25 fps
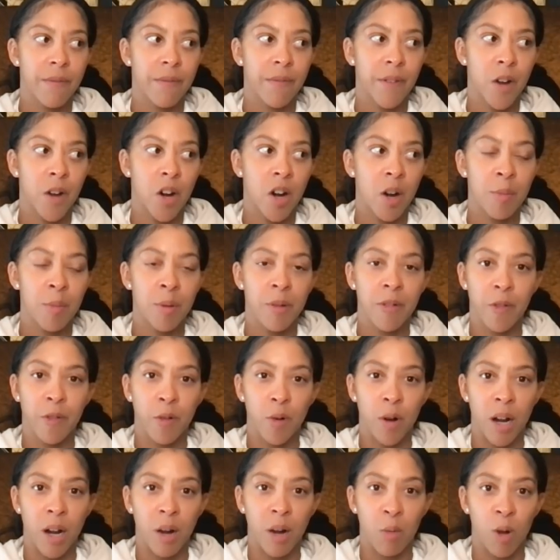far
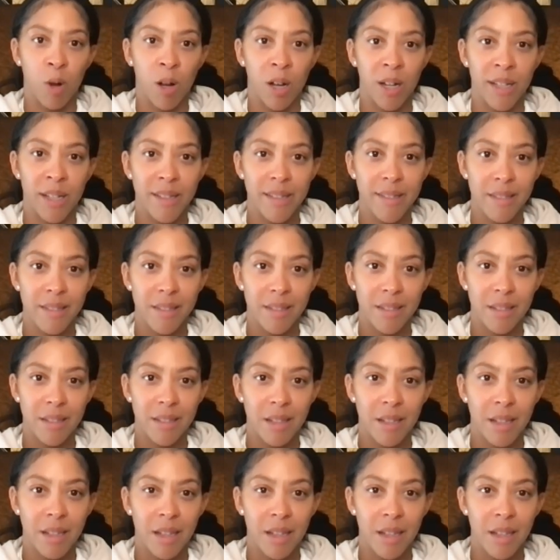before I was.